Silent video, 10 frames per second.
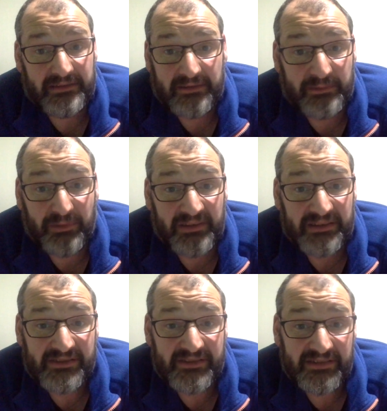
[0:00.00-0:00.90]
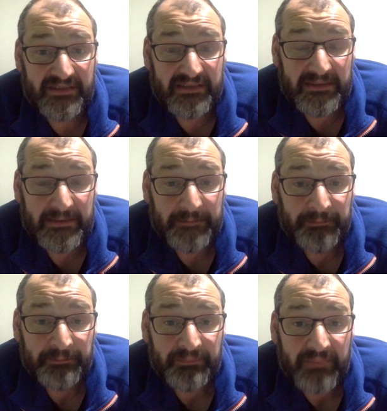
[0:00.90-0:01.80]
abolished.
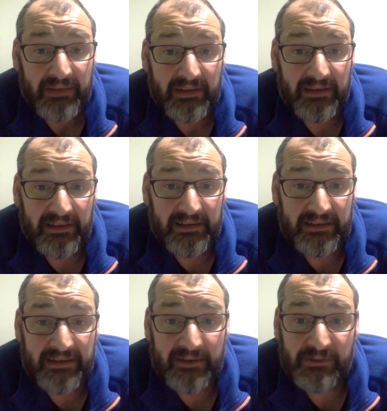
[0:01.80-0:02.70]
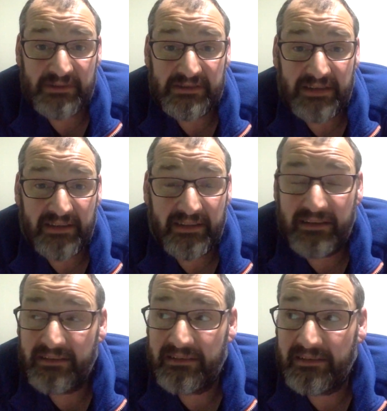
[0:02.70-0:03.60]
And I was, I think,